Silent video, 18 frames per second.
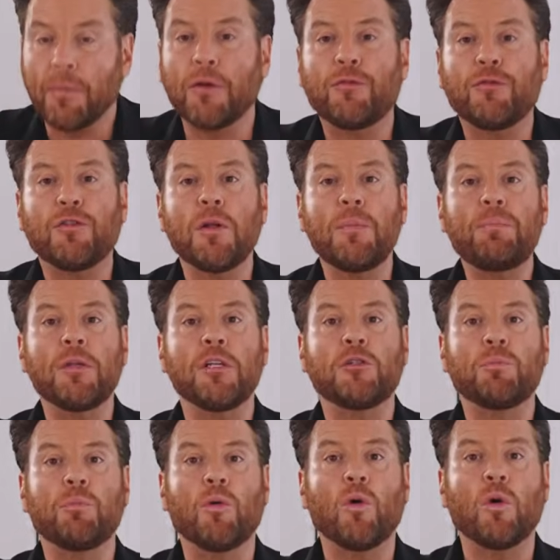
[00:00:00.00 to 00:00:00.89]
gonna flip
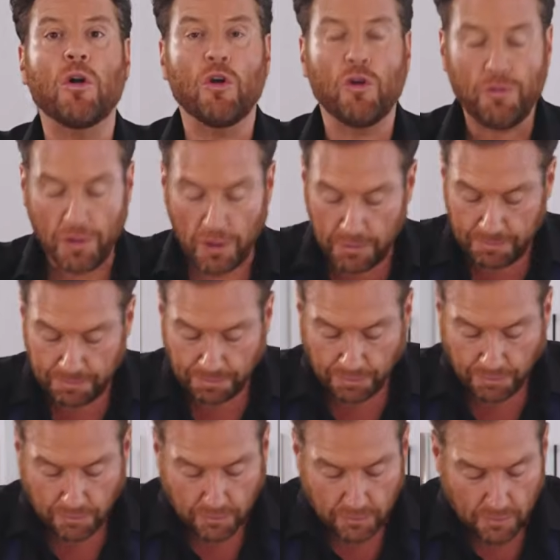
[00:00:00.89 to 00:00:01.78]
this board over,
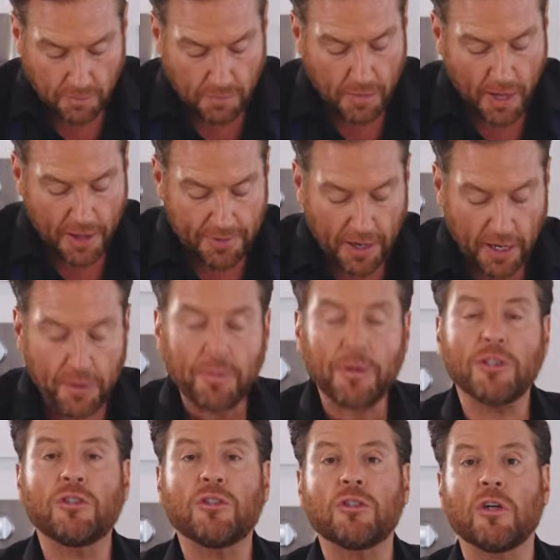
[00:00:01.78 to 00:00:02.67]
and then I'm
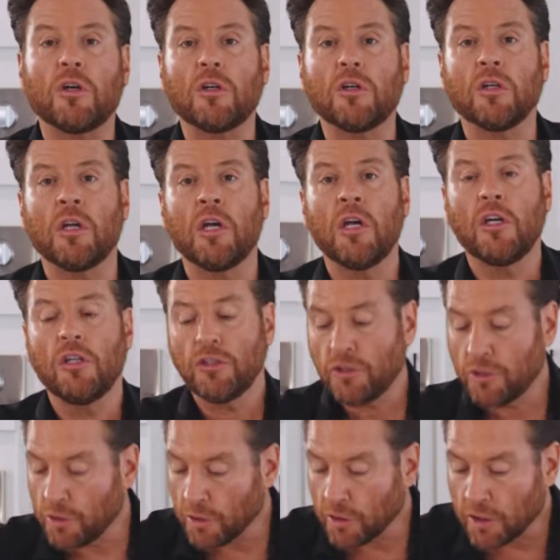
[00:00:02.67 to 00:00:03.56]
gonna start
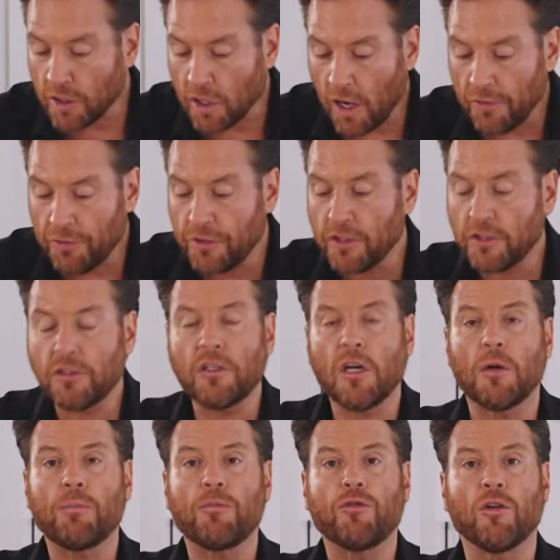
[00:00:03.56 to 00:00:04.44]
to cut this
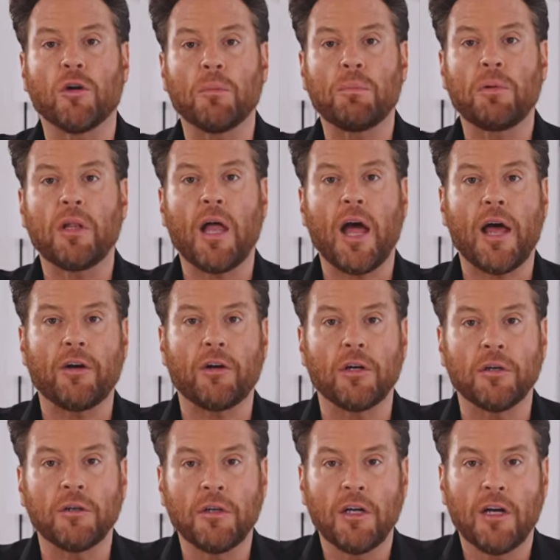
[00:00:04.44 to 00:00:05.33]
up for a
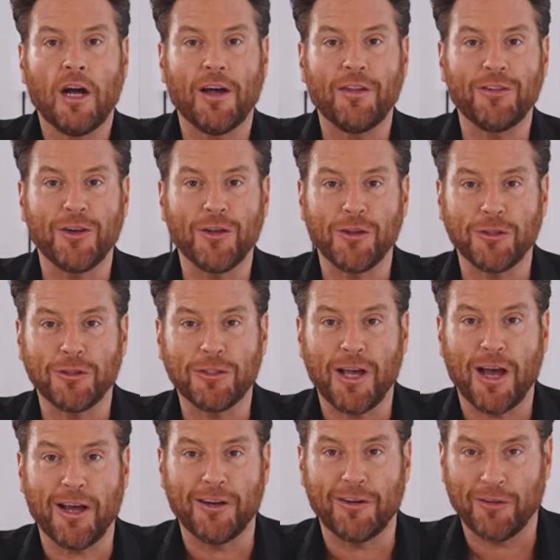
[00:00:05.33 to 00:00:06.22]
platter on the other
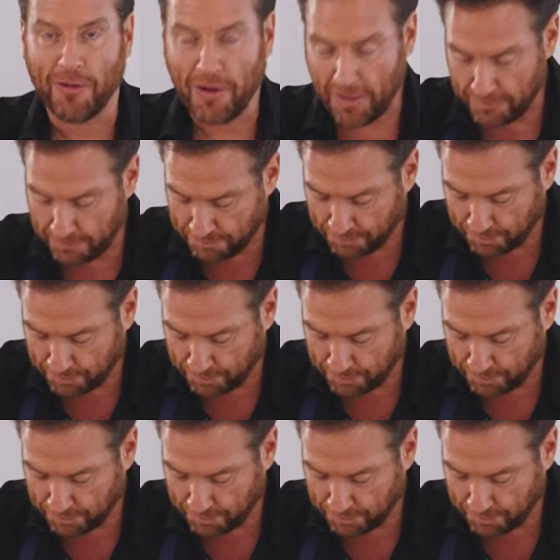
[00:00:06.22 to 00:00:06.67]
side, all right?